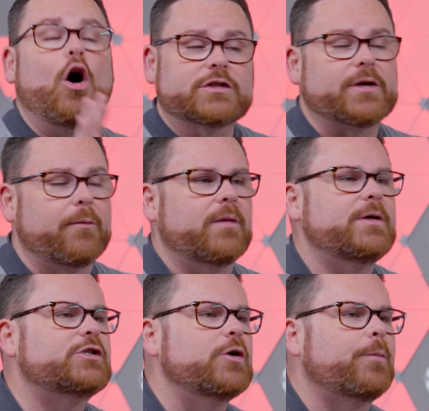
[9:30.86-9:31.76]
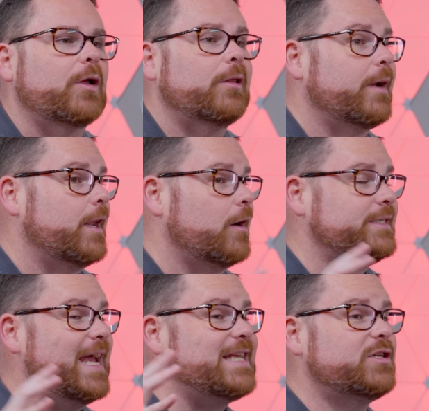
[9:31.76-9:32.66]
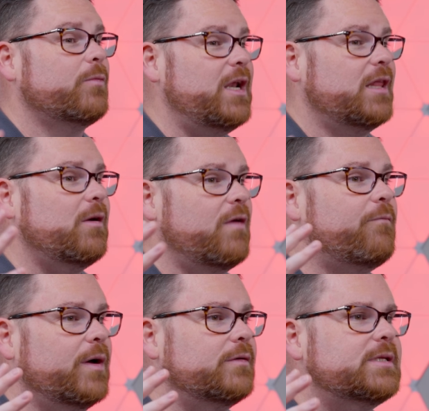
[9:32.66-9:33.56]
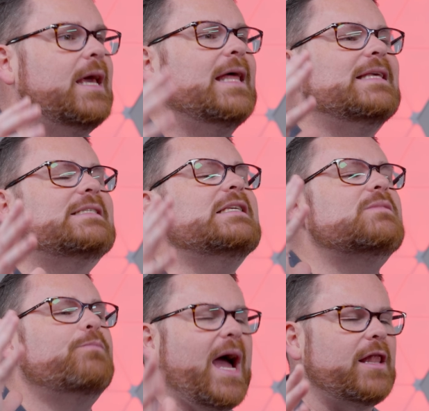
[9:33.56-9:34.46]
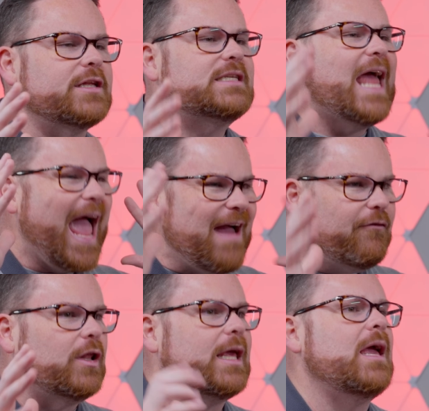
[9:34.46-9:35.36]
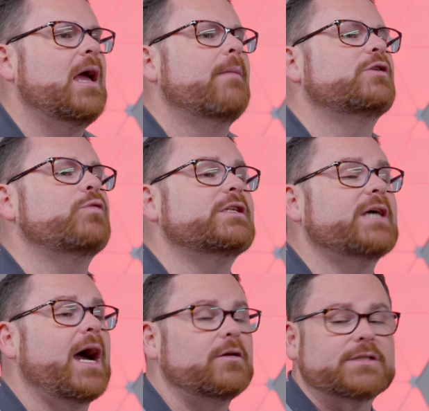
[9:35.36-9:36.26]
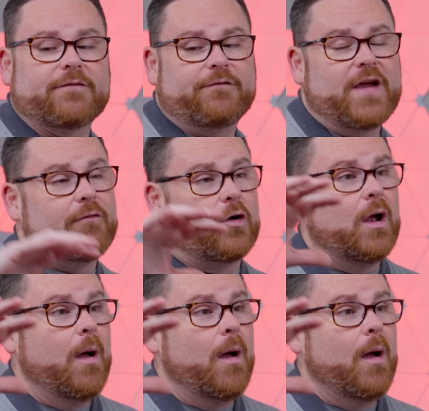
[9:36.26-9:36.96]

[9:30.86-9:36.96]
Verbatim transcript: Also, I want to be super clear, in our test arena that we built, this is balanced heavily between titles that favor